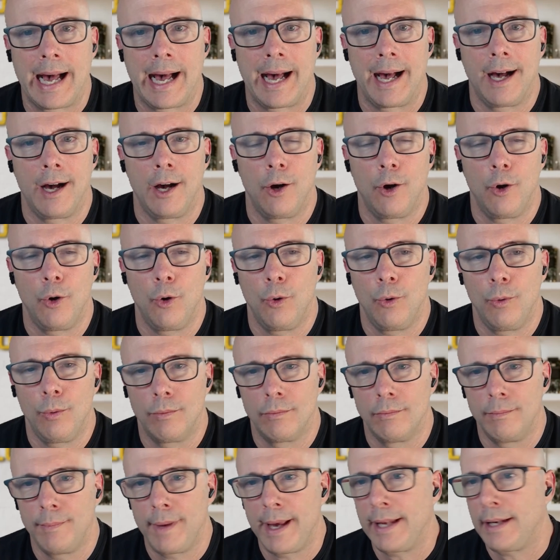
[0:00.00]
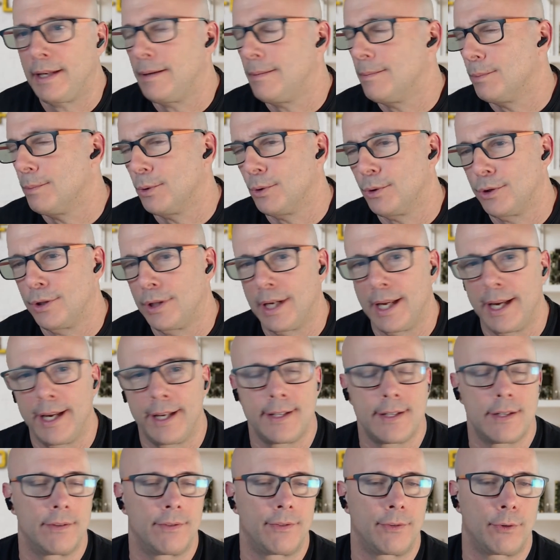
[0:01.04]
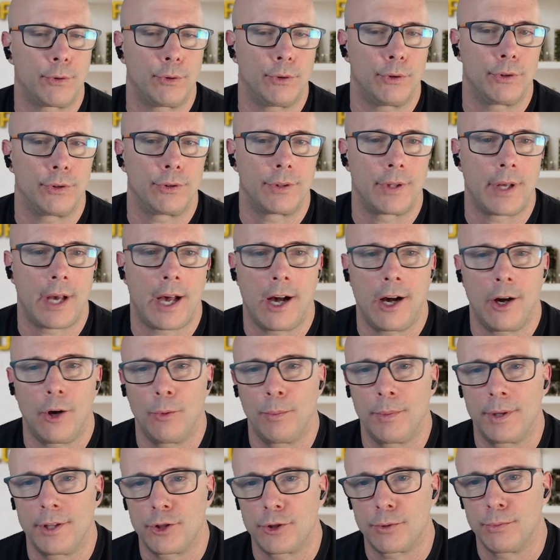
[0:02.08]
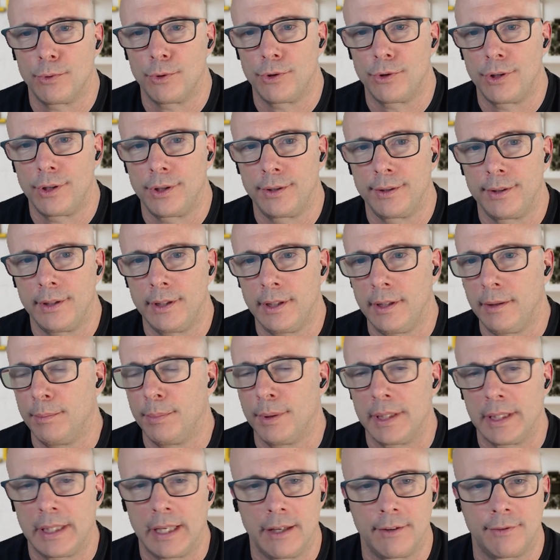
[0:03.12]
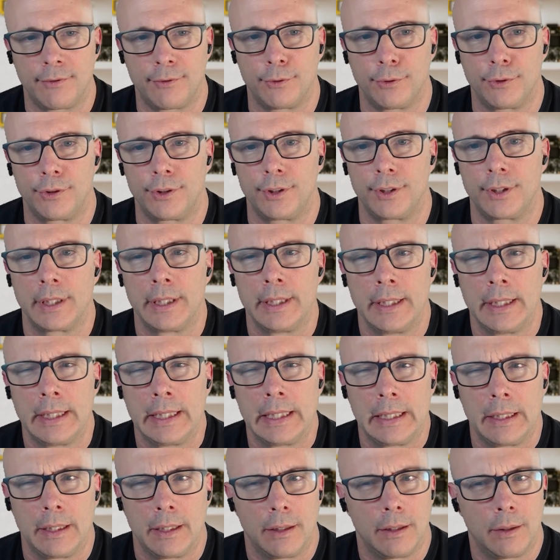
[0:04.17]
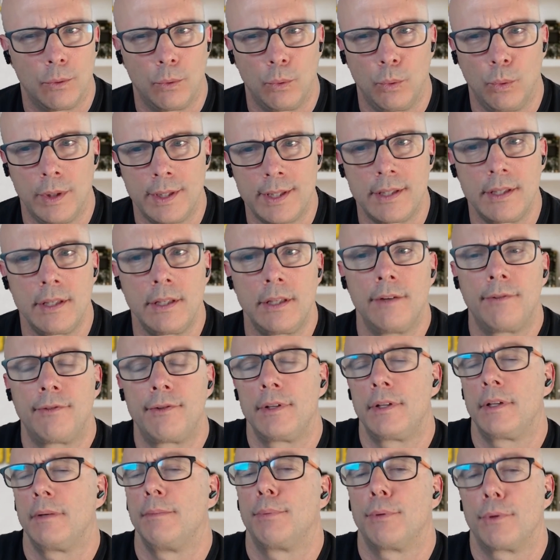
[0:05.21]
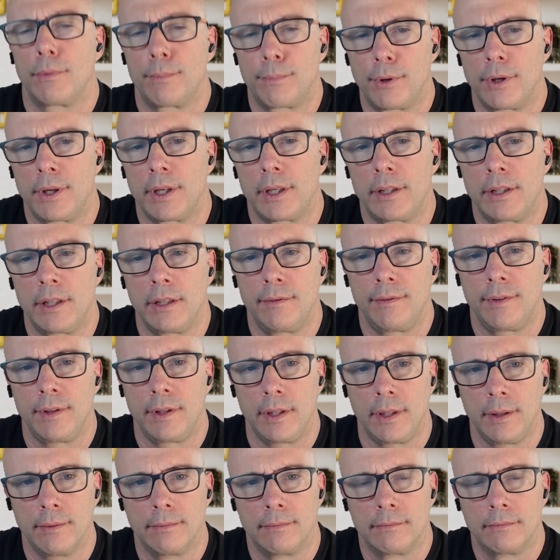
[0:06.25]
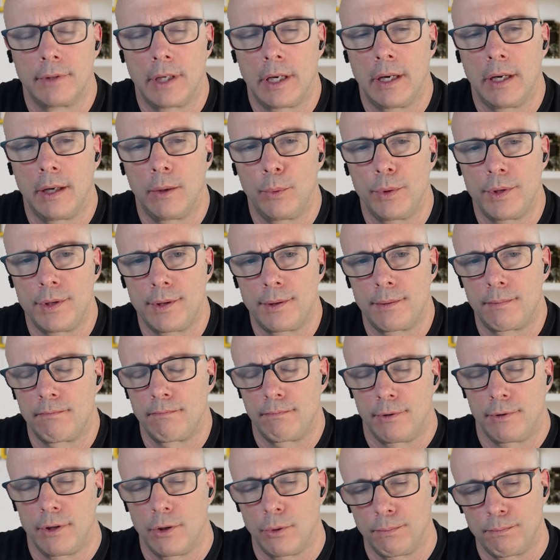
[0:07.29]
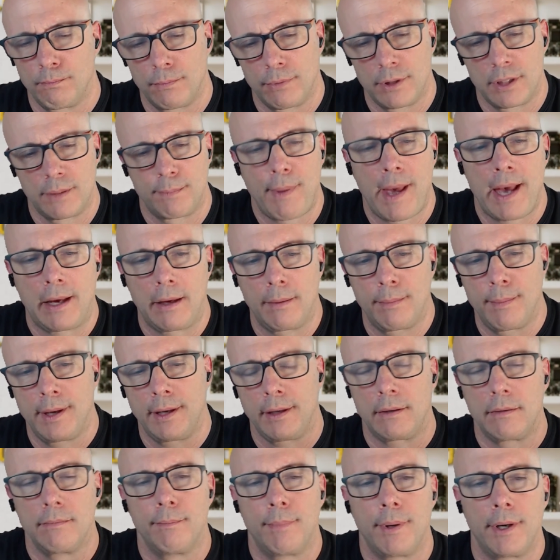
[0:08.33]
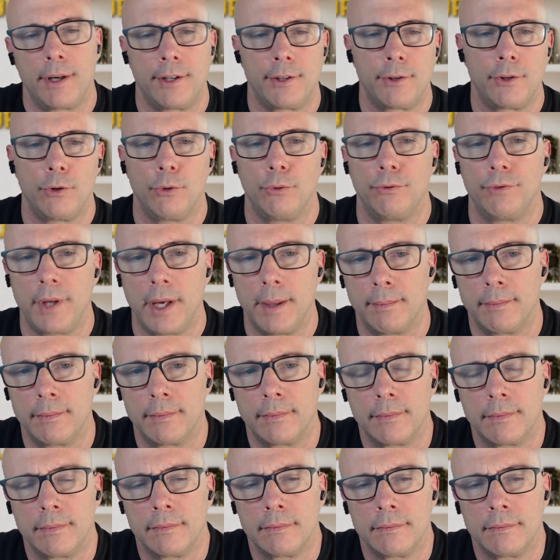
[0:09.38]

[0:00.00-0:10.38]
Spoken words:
How many more lines of code? How much more debug effort? What's the difference in productivity with Specman compared to UVM?